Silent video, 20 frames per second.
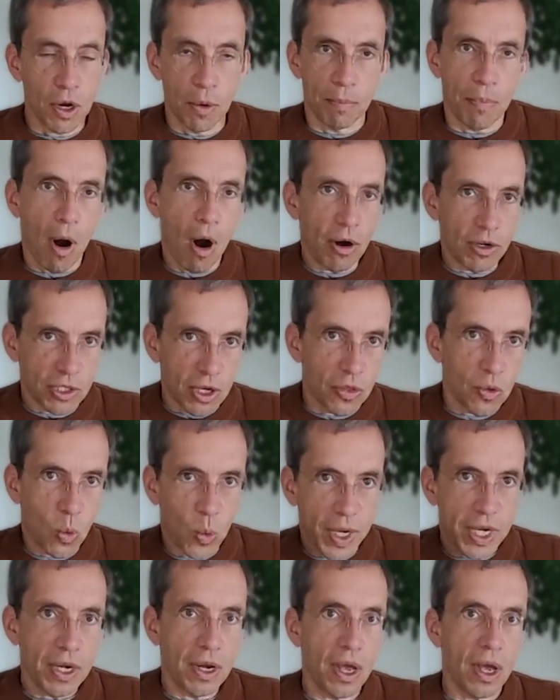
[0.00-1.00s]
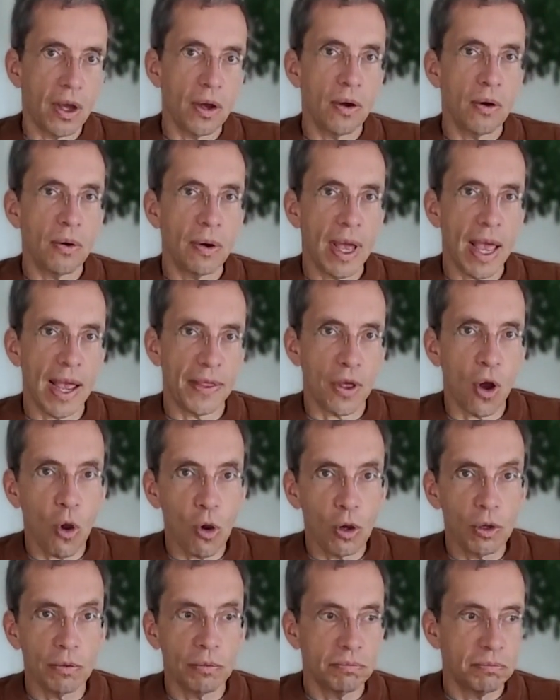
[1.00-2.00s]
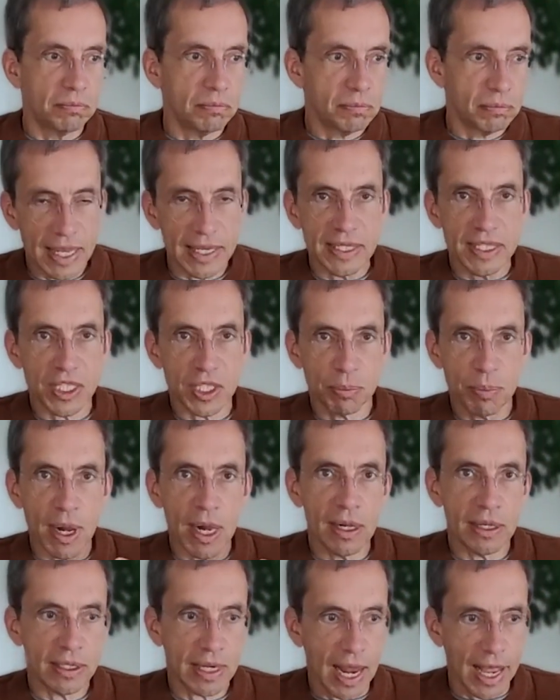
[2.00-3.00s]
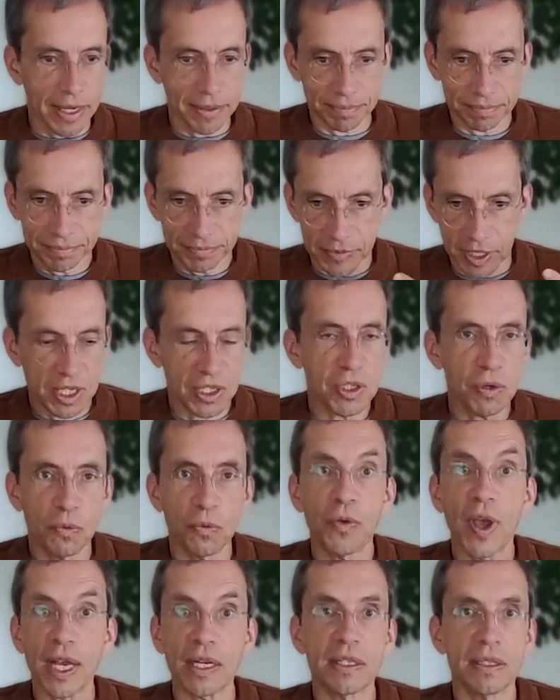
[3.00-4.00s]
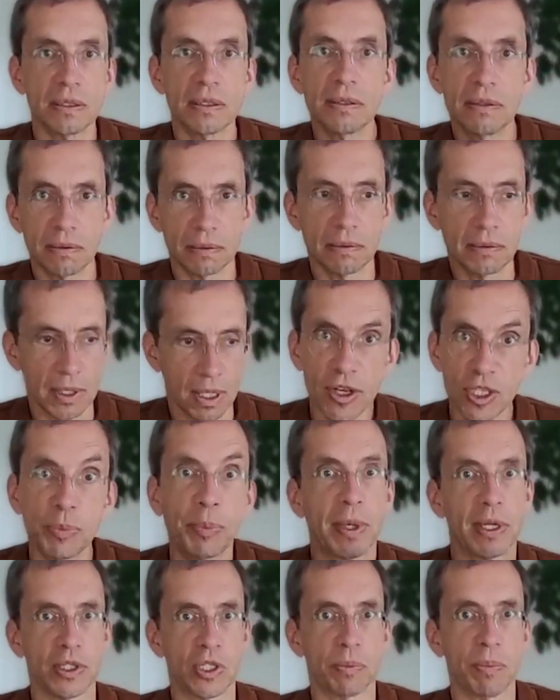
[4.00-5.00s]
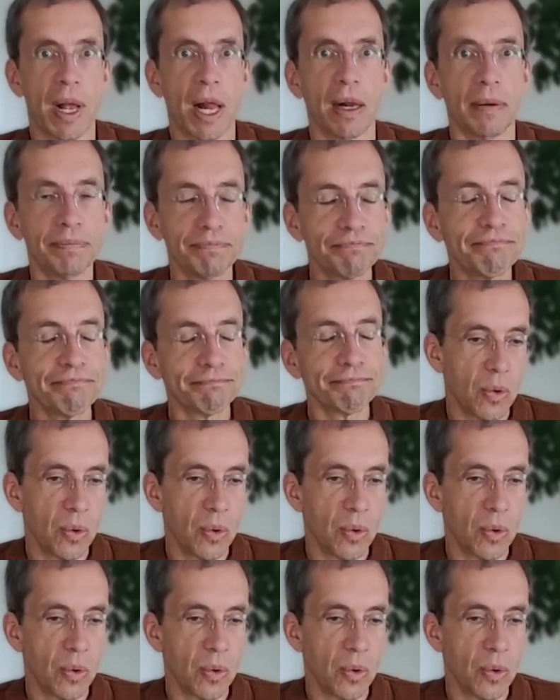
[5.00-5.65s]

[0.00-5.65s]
you know, bars on the window, and the whole place smelled like disinfectant hospital smell.